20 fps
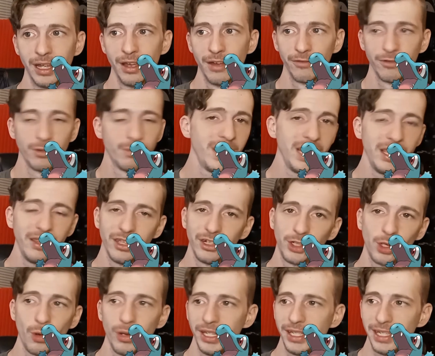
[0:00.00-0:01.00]
For me, the
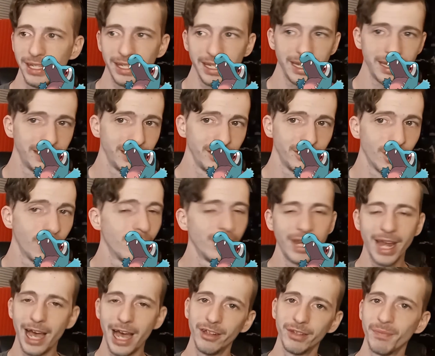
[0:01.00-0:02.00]
choice is easy.
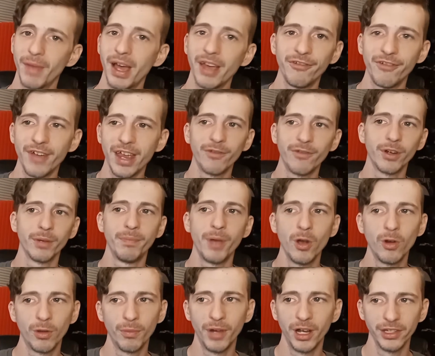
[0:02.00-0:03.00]
Totodile is my favorite
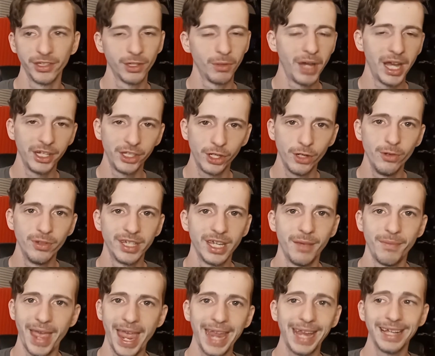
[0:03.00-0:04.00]
Pokemon, so I choose him
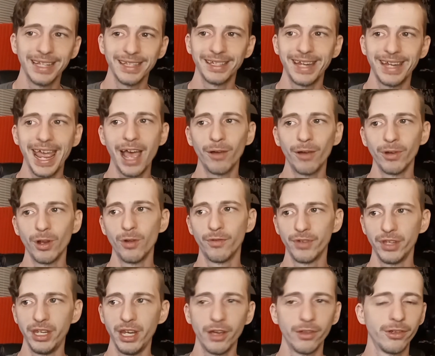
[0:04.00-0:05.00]
hands down over
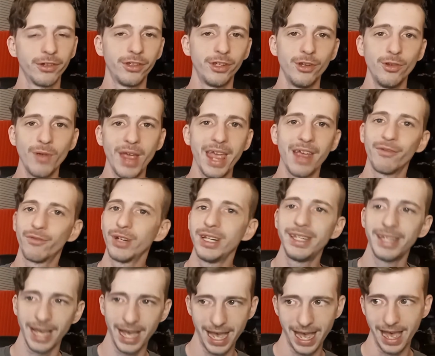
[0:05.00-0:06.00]
the other 2 every
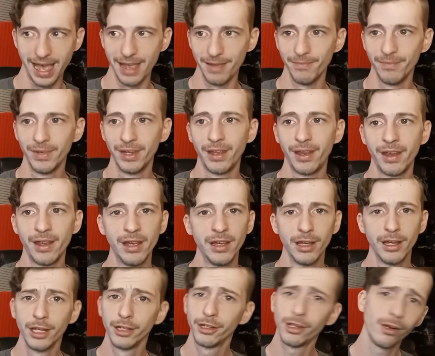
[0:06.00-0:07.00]
time.
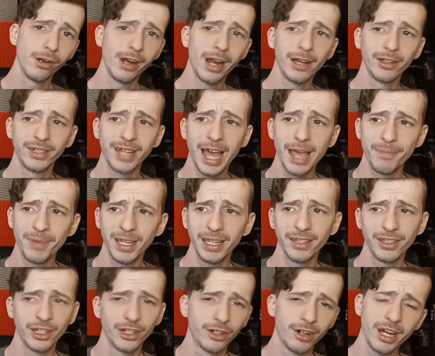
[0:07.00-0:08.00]
Totodile's typing
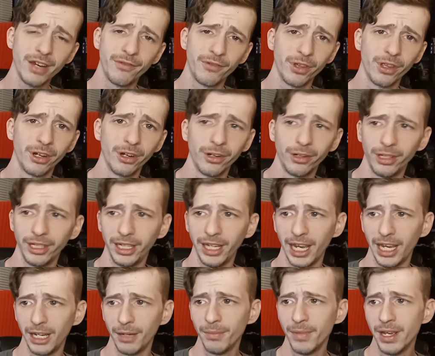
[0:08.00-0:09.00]
isn't great for the early
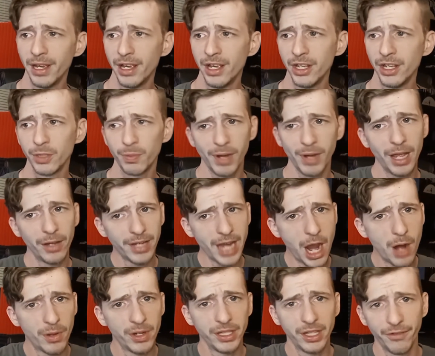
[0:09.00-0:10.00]
game. Sprout
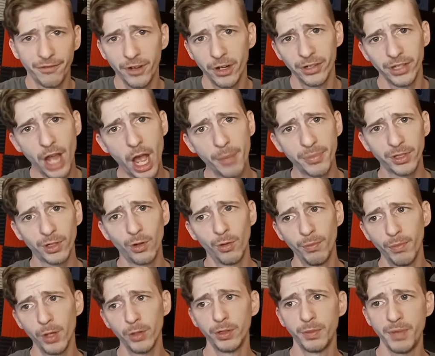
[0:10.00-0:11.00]
Tower is the first obstacle
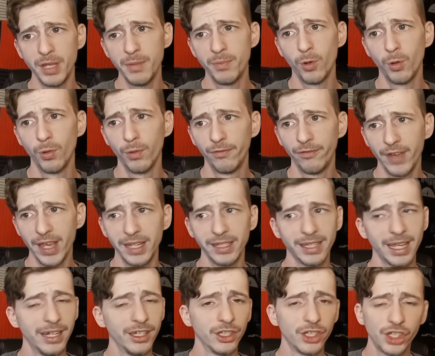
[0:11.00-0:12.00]
most people face,
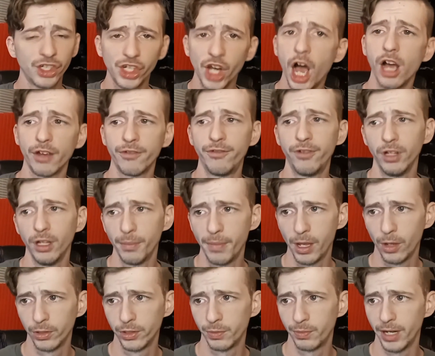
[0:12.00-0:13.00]
and it's chock full of
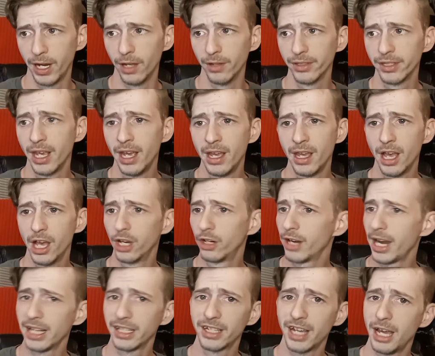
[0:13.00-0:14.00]
Bellsprouts, a
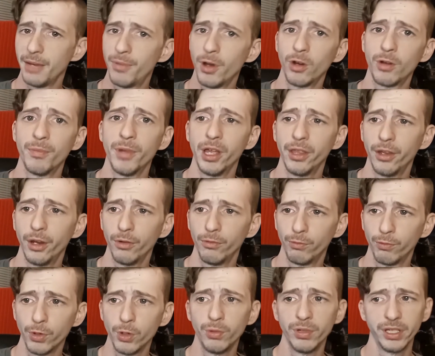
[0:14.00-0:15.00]
Grass-type Pokemon that
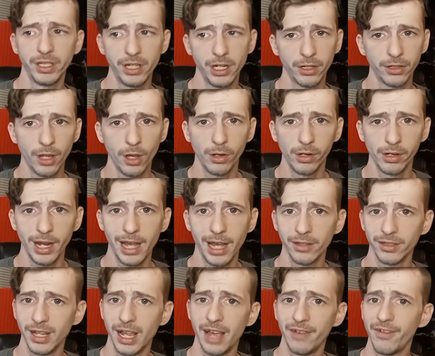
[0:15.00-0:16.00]
ruins dear Totodile's
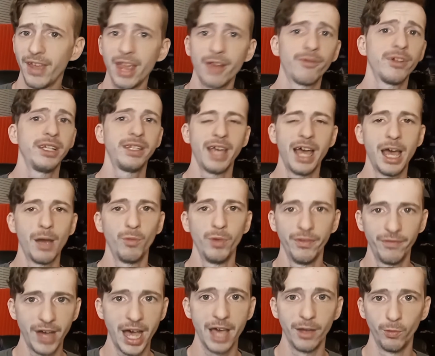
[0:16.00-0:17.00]
life every time with
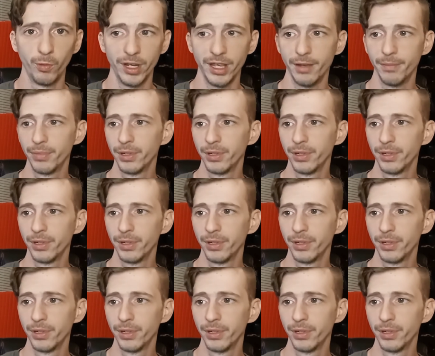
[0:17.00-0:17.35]
Vine Whip.